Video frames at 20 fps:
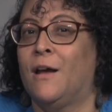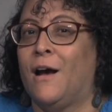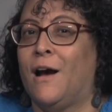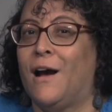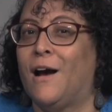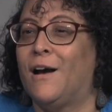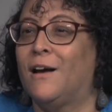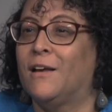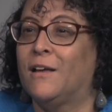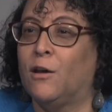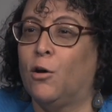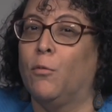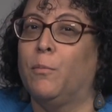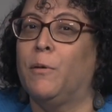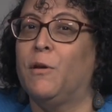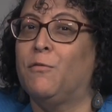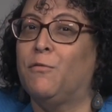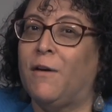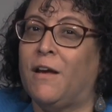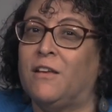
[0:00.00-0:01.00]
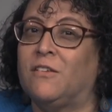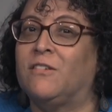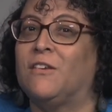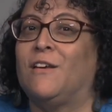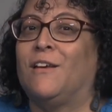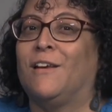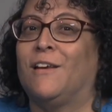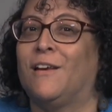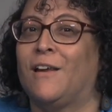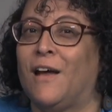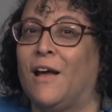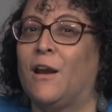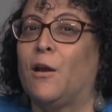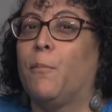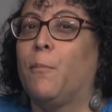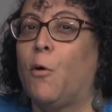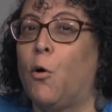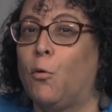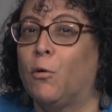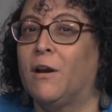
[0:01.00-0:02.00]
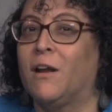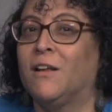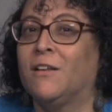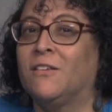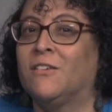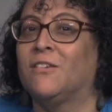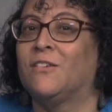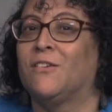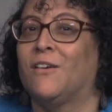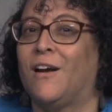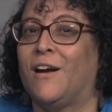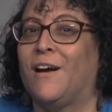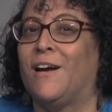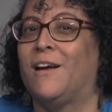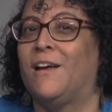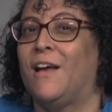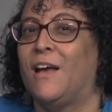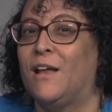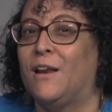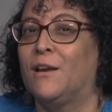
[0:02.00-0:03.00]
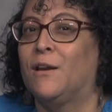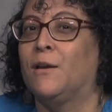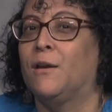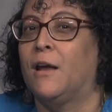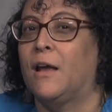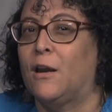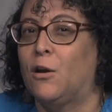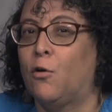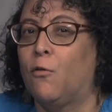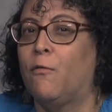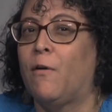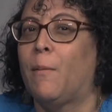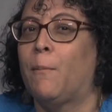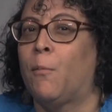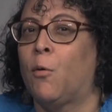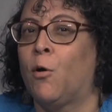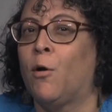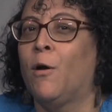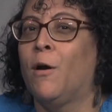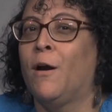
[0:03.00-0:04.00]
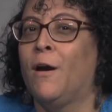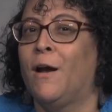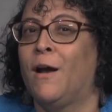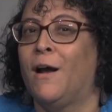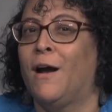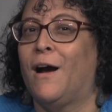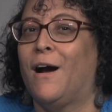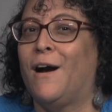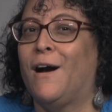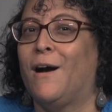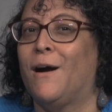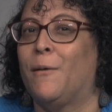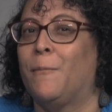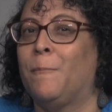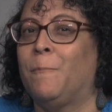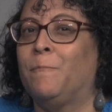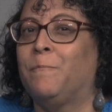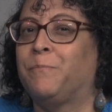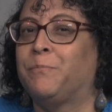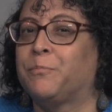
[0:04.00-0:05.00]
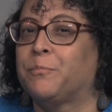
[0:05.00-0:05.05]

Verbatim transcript: uh, he'll be facing an opponent uh, in in November um,